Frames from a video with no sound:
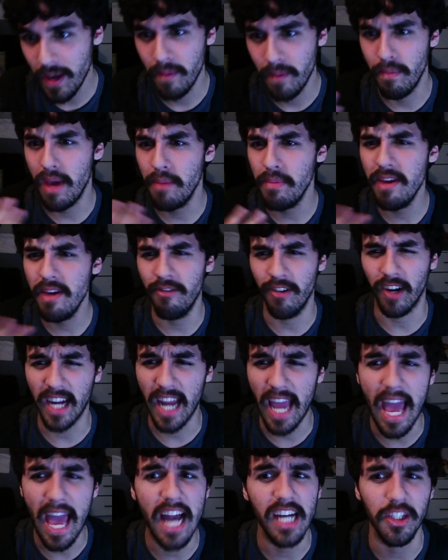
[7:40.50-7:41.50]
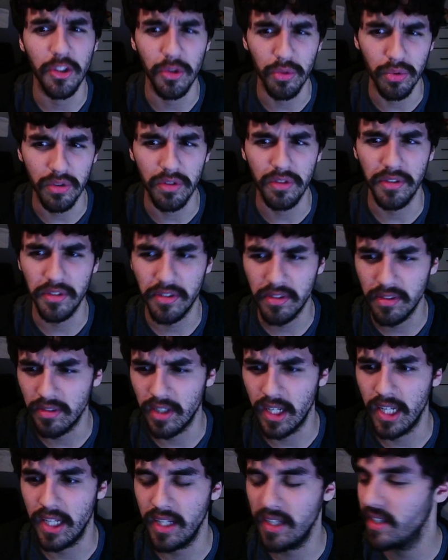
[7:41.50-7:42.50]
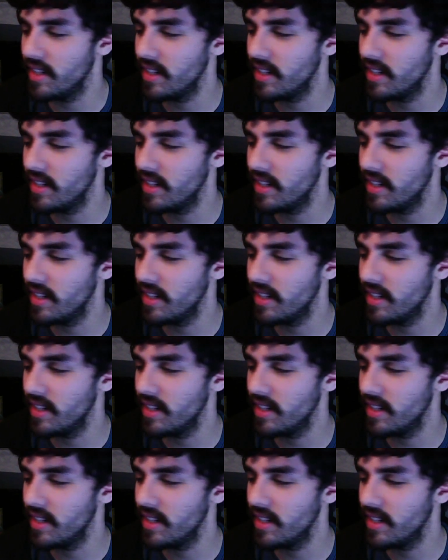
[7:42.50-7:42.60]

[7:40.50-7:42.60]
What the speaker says: Maybe for casuals, right?